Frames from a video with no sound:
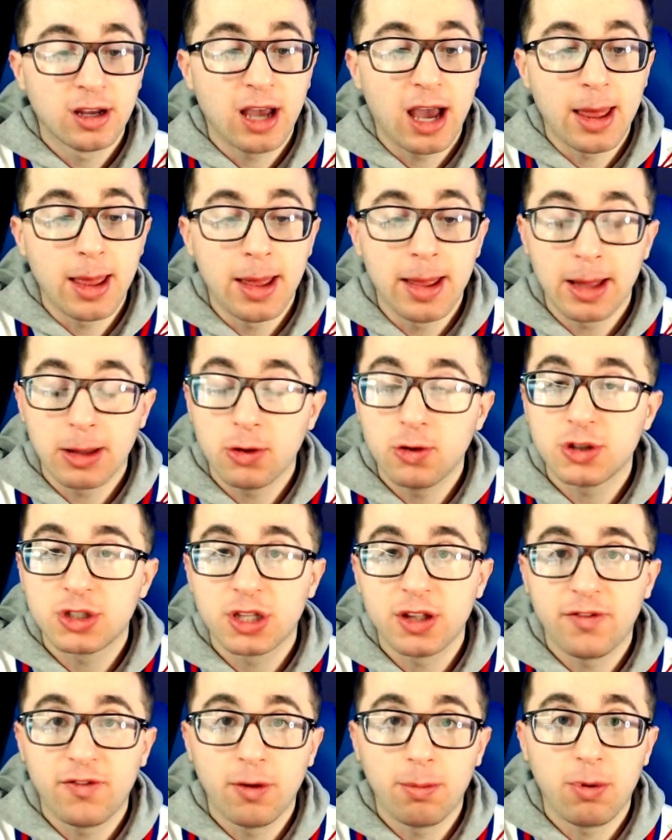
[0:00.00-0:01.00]
And then they lose
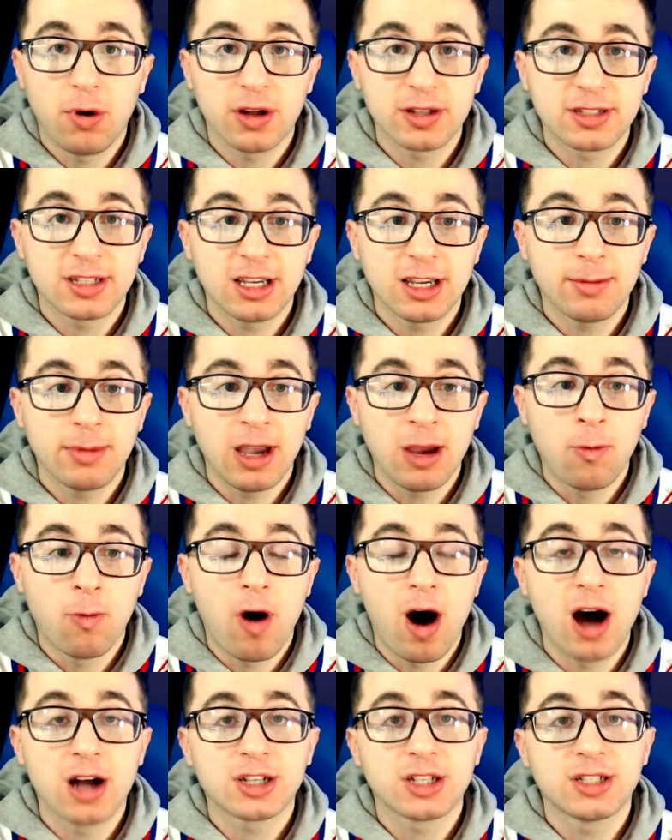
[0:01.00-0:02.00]
to the football team in
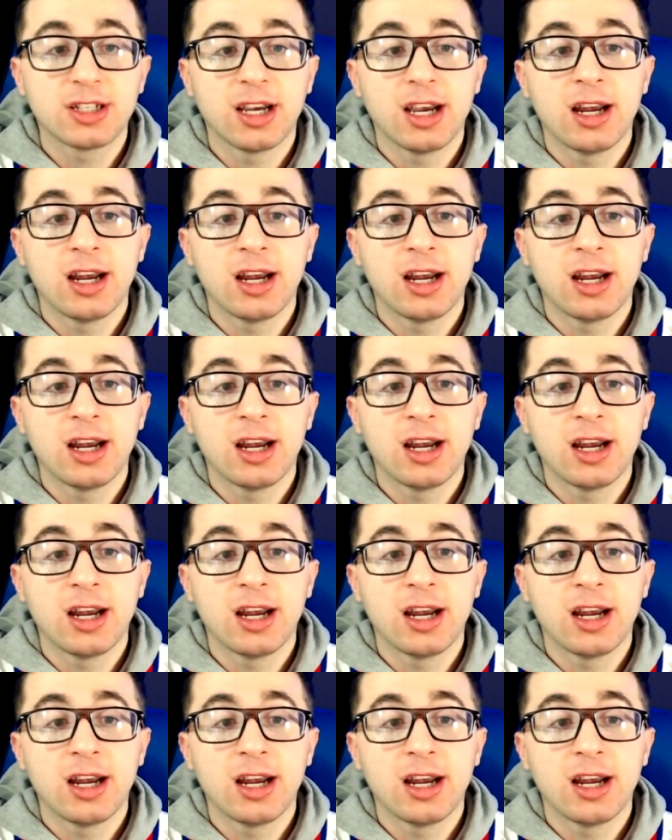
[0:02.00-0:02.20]
Washington.